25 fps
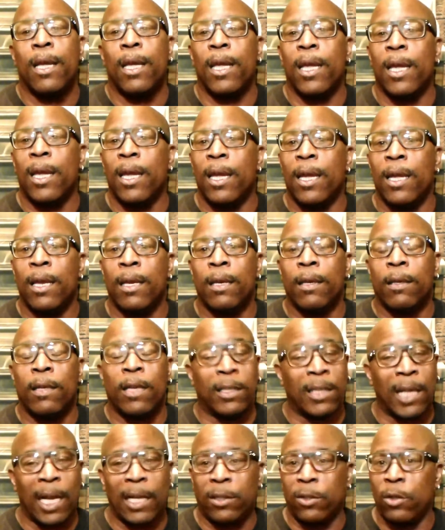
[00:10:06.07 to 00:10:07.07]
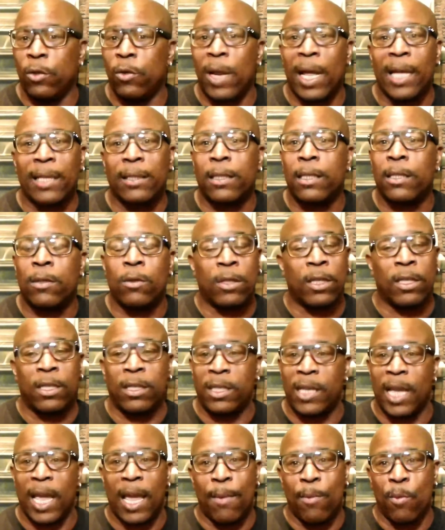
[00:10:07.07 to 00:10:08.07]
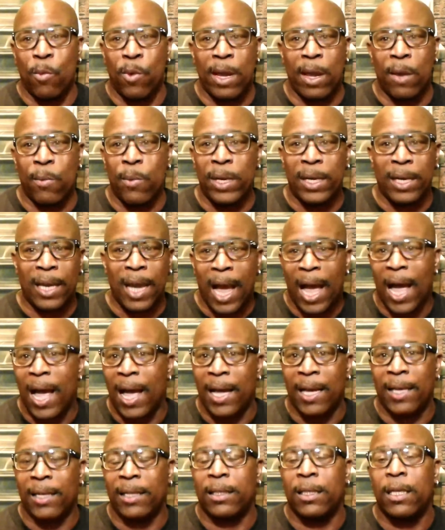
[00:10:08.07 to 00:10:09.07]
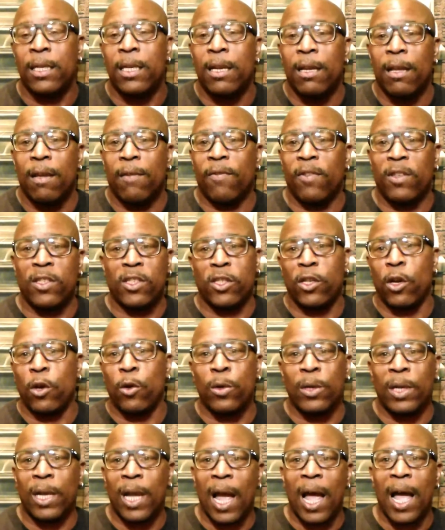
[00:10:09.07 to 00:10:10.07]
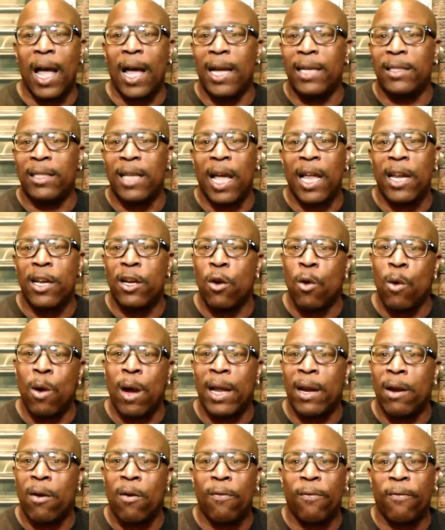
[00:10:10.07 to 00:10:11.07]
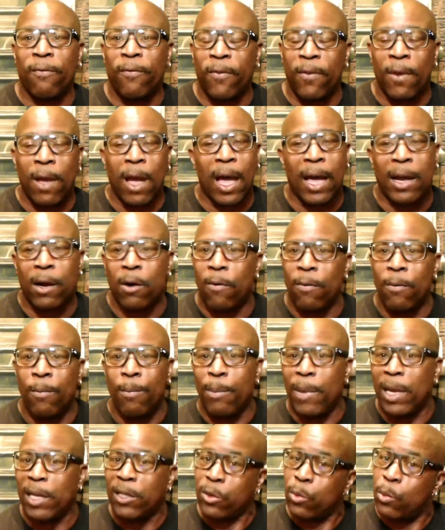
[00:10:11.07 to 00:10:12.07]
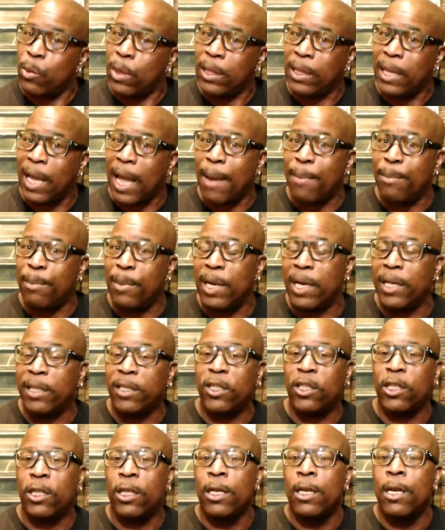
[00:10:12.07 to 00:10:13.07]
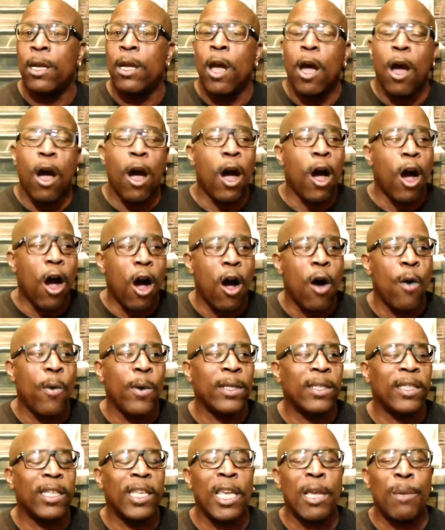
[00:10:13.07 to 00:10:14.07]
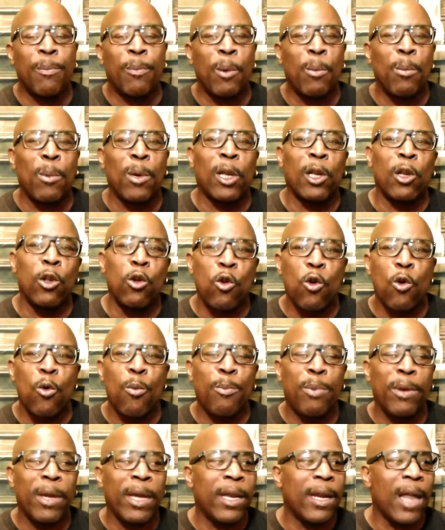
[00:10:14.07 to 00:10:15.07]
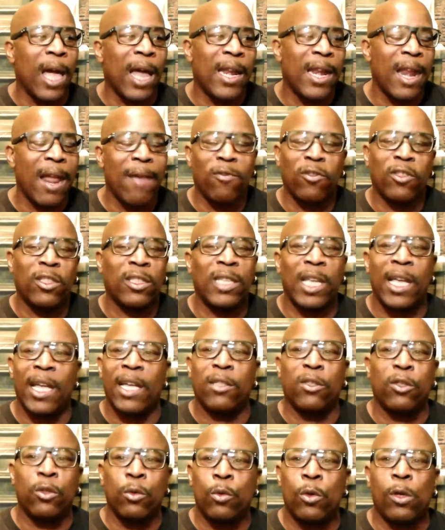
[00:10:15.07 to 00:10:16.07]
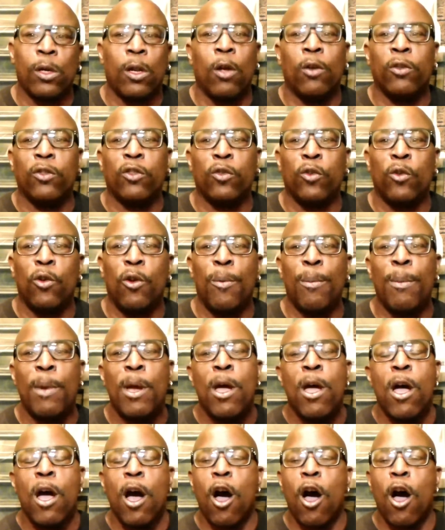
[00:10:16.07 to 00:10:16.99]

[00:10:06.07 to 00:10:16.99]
And because I do that the, the same way with guys. If it's certain guys I know I don't, I don't mess with that much, I always keep them a little bit. I never stand too close to them.